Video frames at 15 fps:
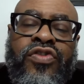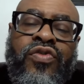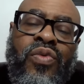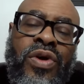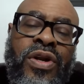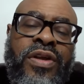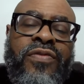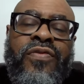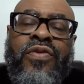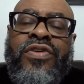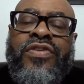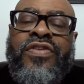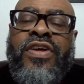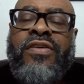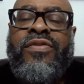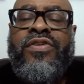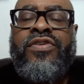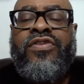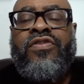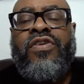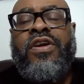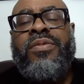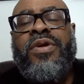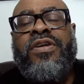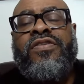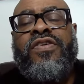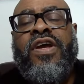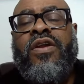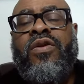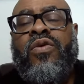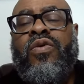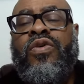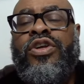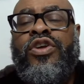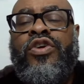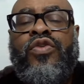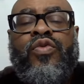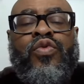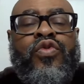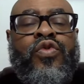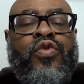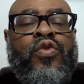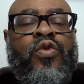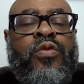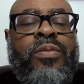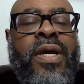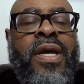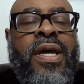24/7 streaming channel on YouTube,